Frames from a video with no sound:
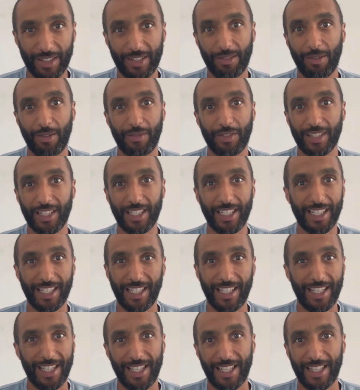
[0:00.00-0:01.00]
So obviously
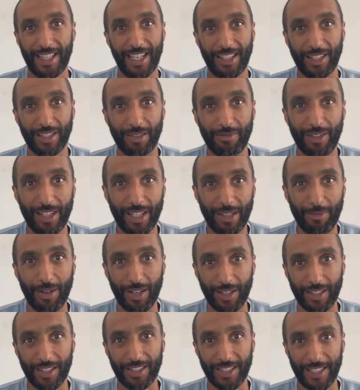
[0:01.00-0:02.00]
that doesn't really
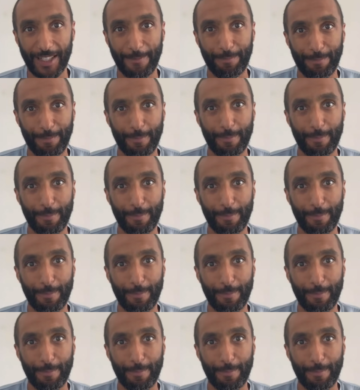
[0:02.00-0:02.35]
work, does it?